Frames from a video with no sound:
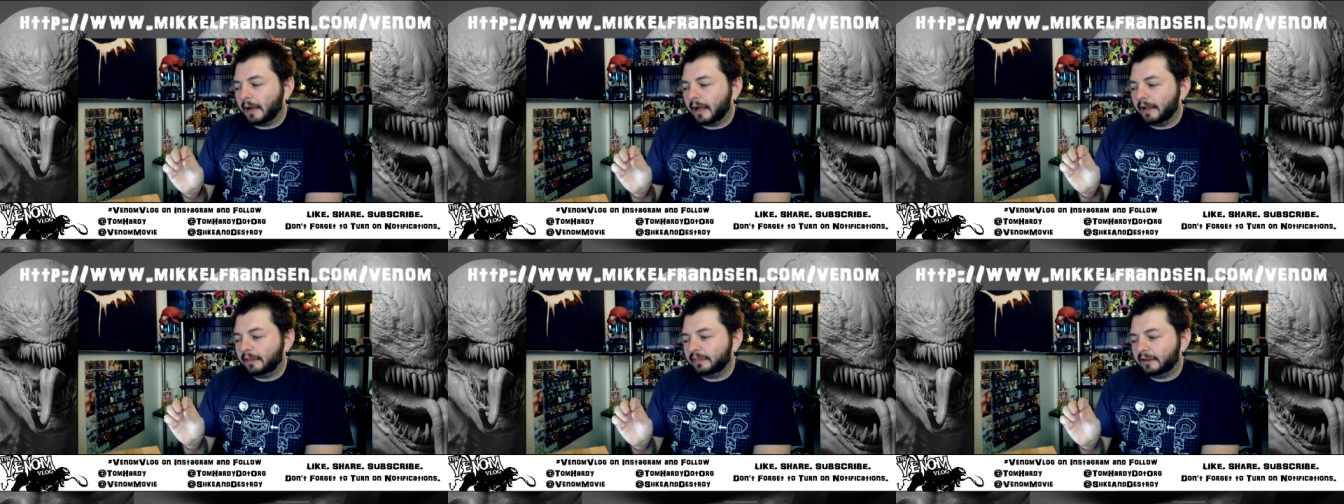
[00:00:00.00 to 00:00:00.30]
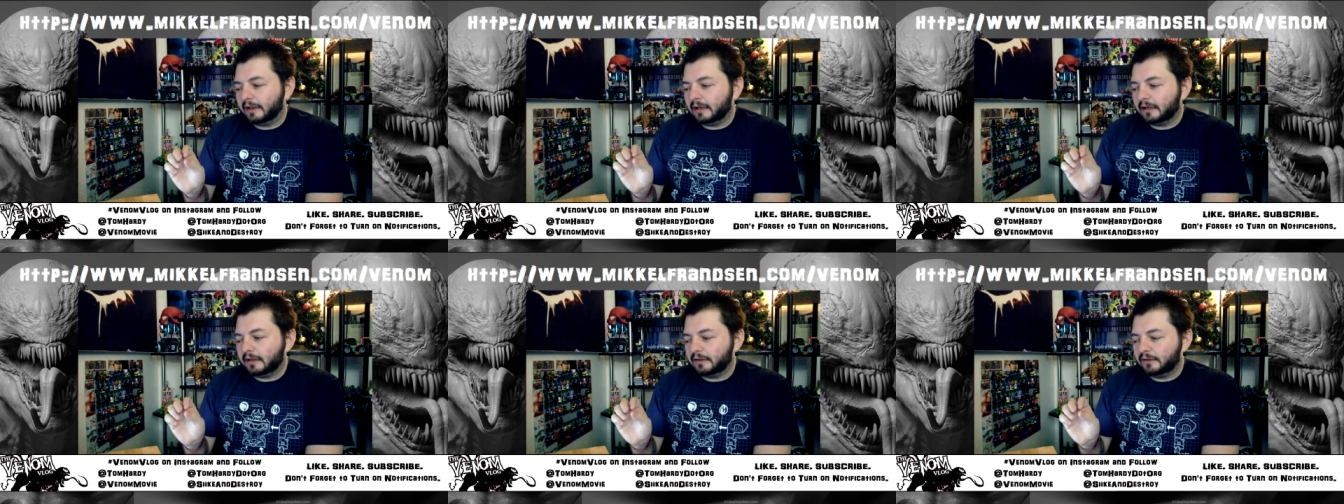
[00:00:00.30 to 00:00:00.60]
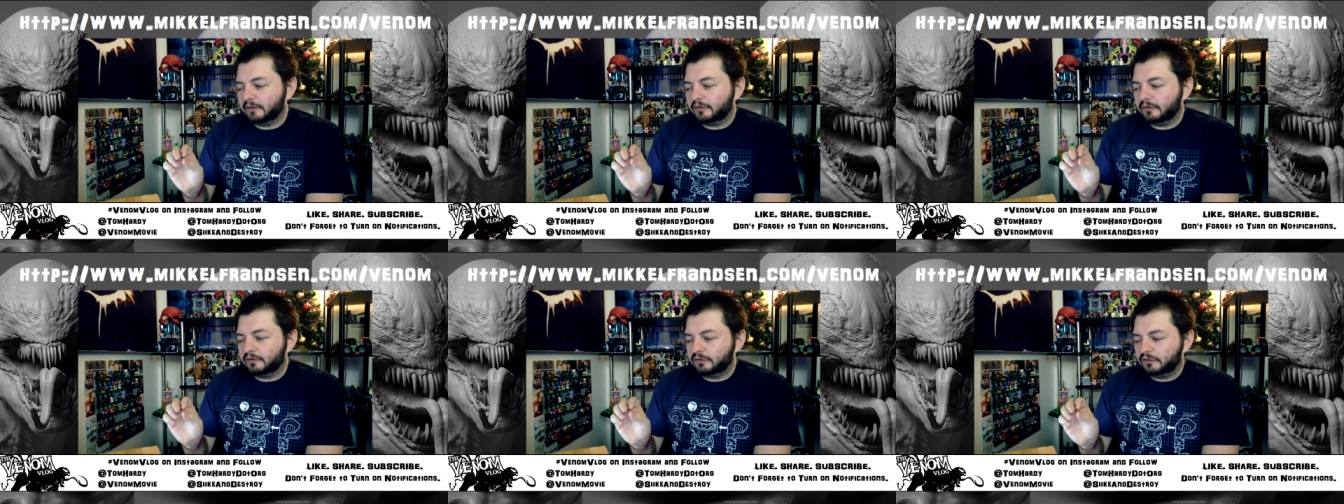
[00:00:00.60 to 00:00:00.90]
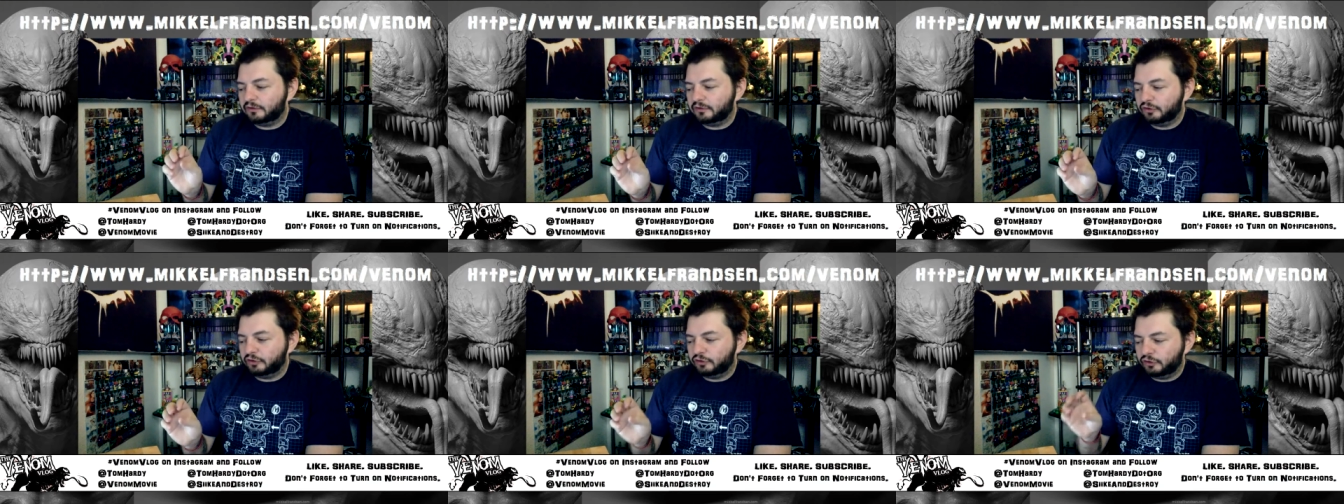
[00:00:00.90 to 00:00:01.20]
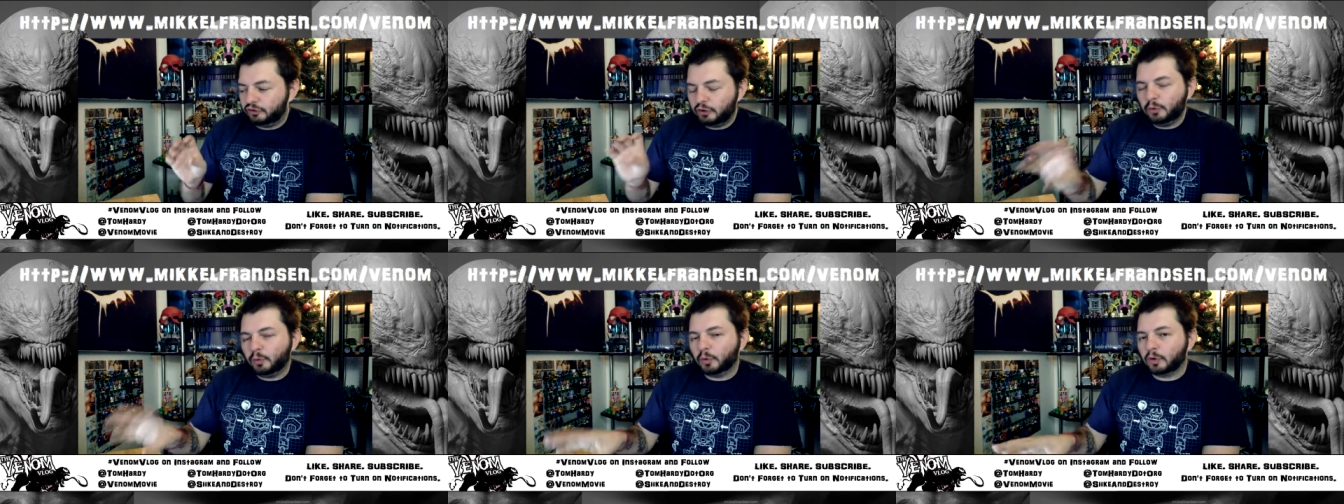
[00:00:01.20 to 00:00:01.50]
I think this is
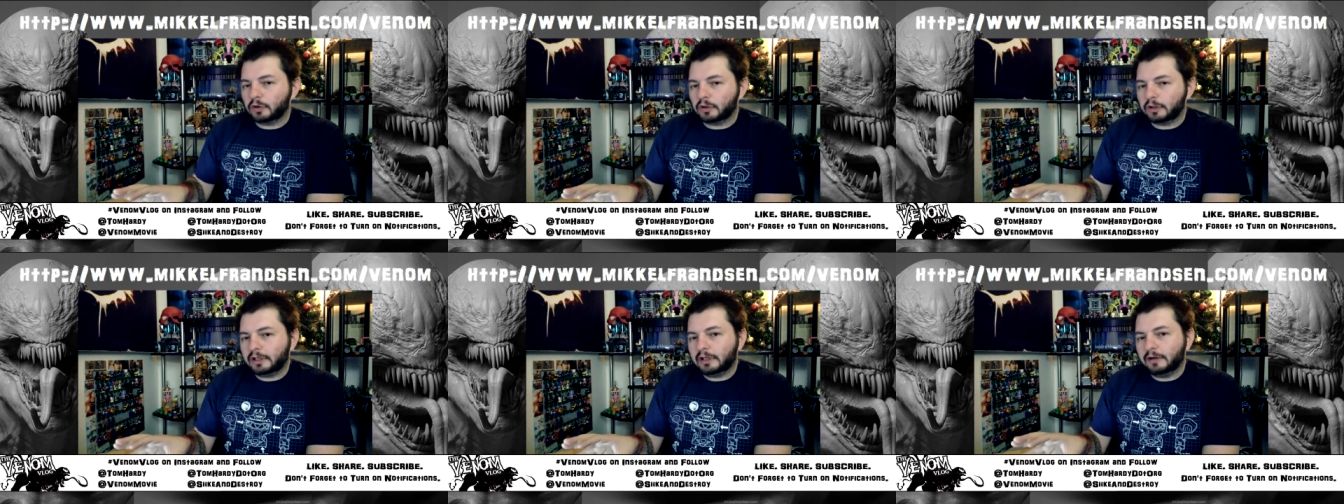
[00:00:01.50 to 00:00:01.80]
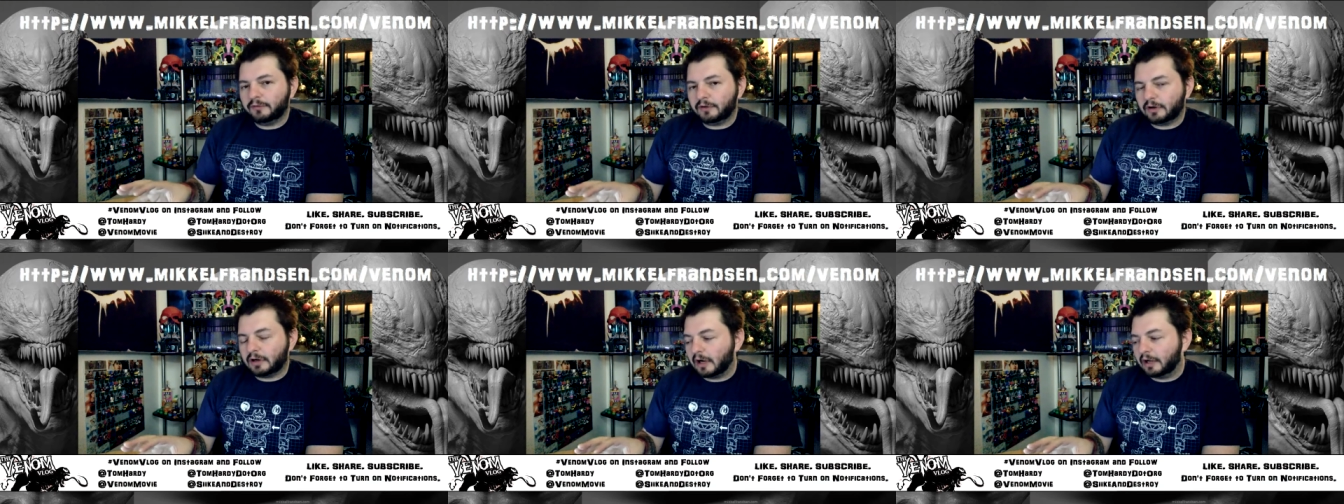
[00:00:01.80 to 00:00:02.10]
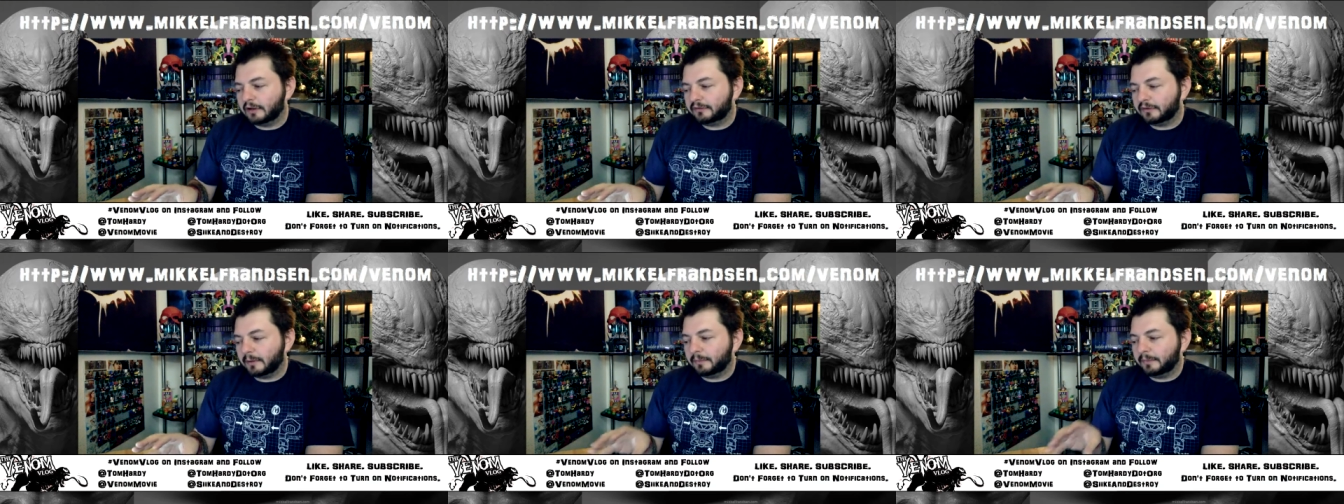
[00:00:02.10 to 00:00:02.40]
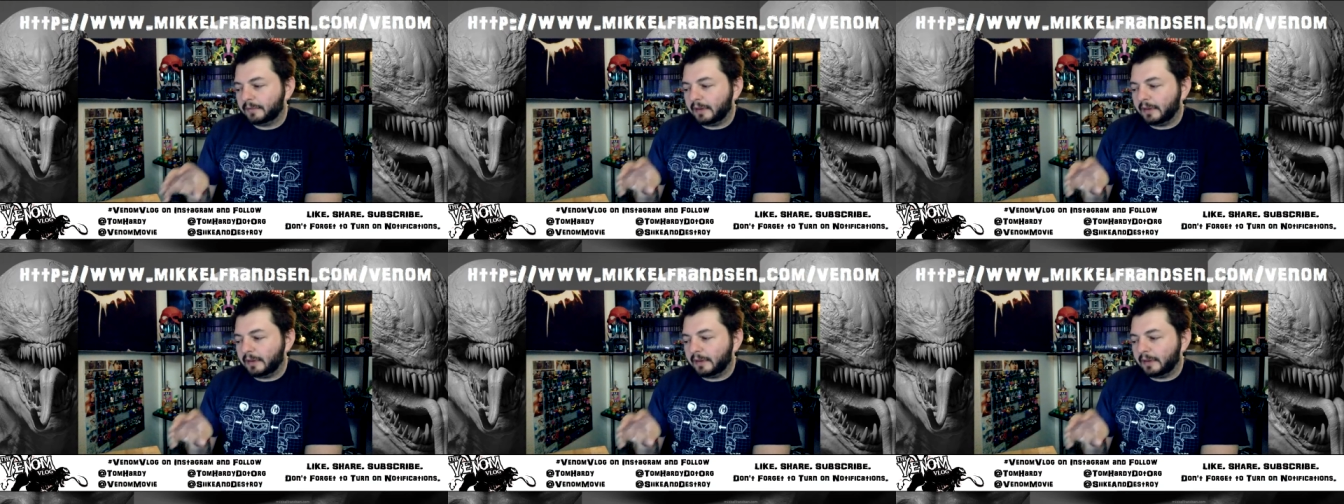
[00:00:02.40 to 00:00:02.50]
too early of a concept.